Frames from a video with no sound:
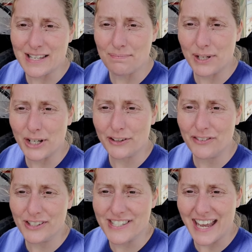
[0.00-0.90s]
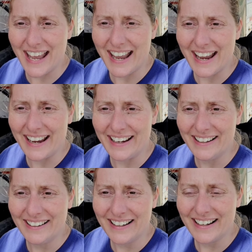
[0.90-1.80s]
a beautiful day
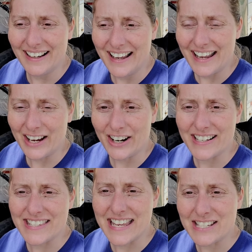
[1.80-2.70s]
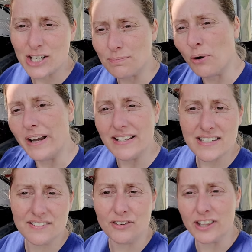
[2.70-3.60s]
here at Center Point
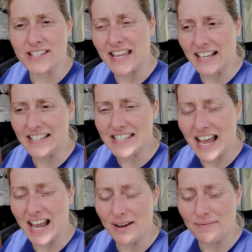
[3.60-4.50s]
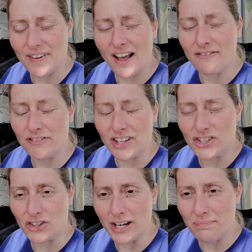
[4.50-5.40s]
for the second time of the
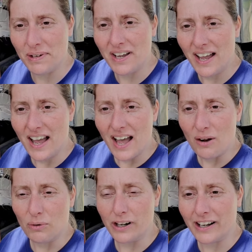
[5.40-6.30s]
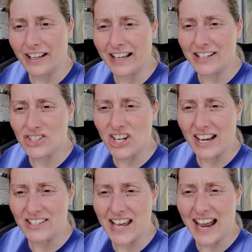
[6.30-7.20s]
trip. We're gonna get
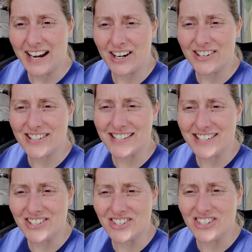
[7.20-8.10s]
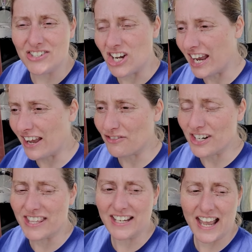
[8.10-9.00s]
check tires and check
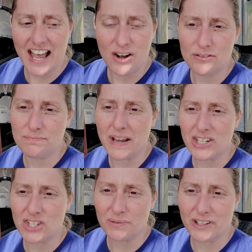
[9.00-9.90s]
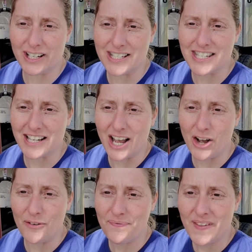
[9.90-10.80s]
everything out and make sure we're good to
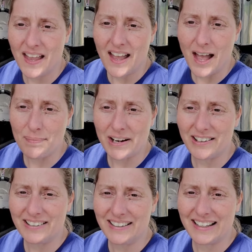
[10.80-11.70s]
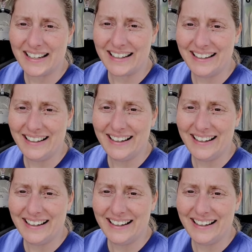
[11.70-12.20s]
go. Apparently,